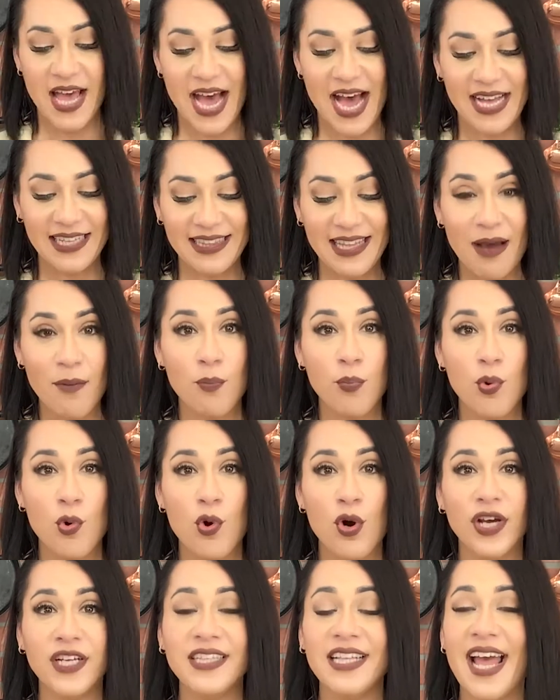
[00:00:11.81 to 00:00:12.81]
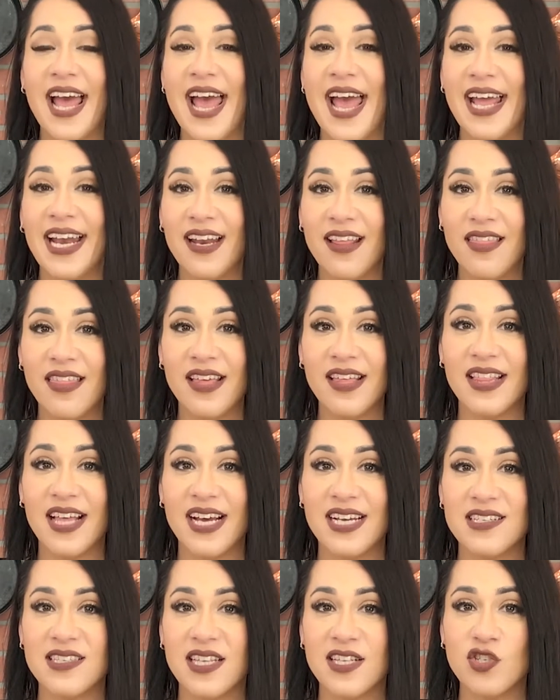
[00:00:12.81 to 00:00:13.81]
At that point, anything
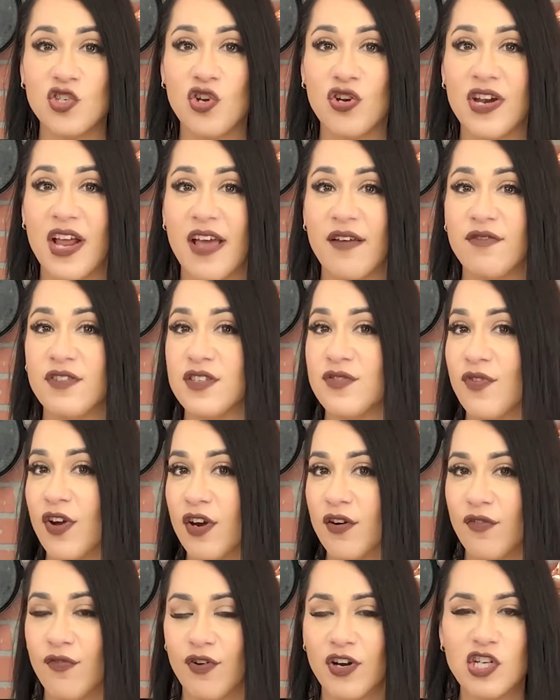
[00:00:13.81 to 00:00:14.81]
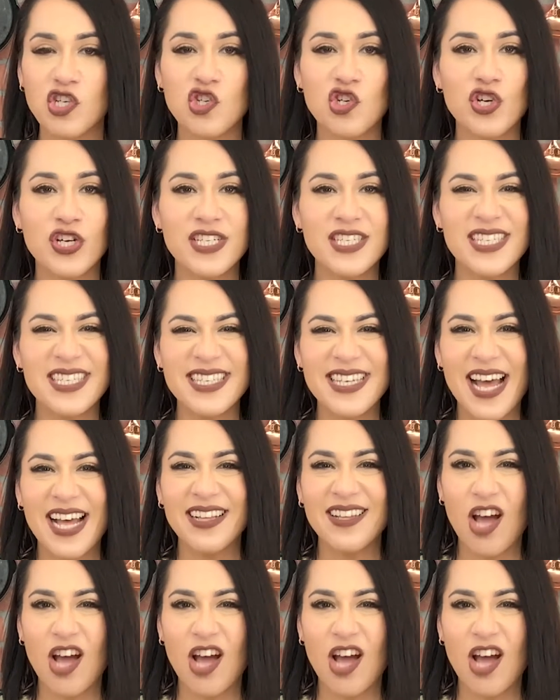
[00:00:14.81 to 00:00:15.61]
that has touched your knife is very fresh, so it's not